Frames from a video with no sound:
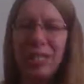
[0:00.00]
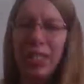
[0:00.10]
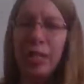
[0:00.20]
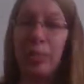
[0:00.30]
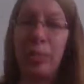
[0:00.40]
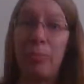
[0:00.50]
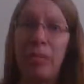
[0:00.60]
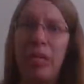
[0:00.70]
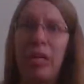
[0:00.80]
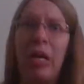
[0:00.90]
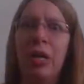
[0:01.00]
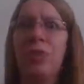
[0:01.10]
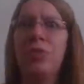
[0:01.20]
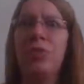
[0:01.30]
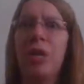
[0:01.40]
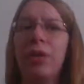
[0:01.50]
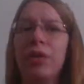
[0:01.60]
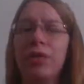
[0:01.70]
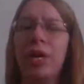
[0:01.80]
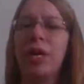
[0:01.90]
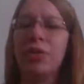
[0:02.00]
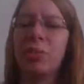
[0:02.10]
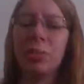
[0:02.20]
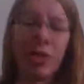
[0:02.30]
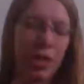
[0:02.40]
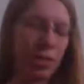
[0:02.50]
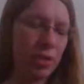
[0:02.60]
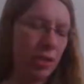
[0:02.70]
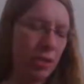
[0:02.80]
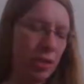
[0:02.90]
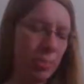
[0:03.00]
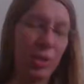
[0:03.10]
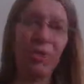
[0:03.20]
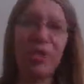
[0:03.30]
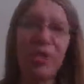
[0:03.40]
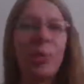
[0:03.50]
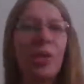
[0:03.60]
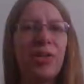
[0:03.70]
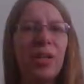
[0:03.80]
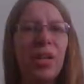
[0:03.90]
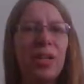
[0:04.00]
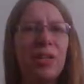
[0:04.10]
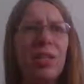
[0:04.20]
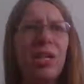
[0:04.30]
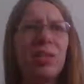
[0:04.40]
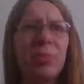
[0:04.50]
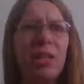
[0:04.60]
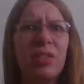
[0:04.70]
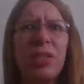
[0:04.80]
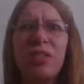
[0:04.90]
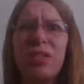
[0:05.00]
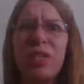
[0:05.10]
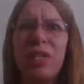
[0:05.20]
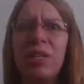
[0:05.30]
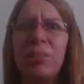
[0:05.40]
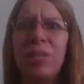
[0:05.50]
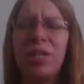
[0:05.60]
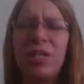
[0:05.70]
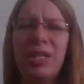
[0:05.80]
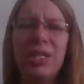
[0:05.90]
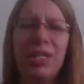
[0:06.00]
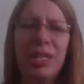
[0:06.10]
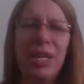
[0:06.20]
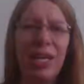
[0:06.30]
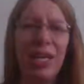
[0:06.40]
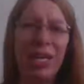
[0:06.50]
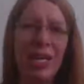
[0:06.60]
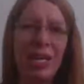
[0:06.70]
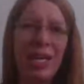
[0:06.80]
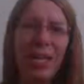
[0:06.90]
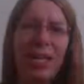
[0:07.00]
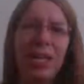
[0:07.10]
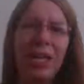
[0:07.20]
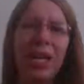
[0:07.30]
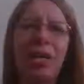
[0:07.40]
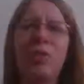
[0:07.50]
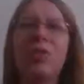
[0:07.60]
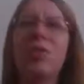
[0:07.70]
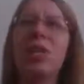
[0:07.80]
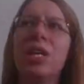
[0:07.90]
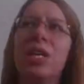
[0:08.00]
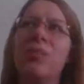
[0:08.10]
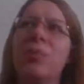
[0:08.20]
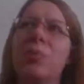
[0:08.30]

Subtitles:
it's not going to be like hundreds of dollars less, but I forgot about that. That'll help. That'll definitely help. Yay! I don't know if it'll kick in